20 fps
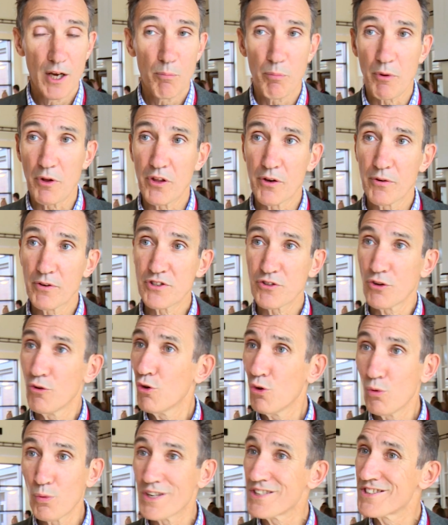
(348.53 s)
But there is
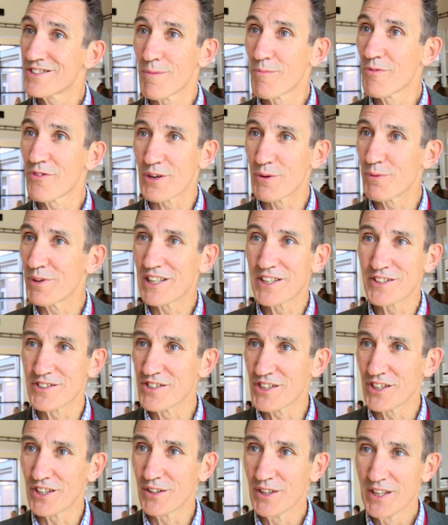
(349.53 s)
always something we can
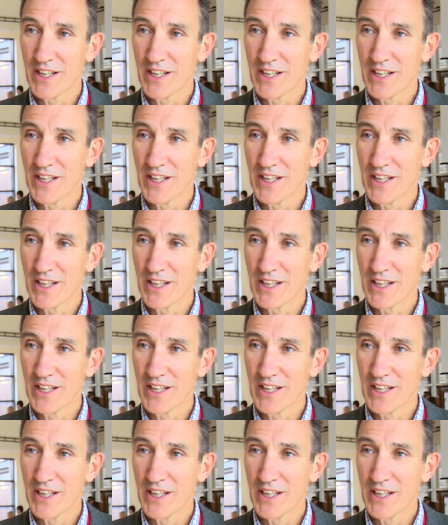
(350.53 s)
do,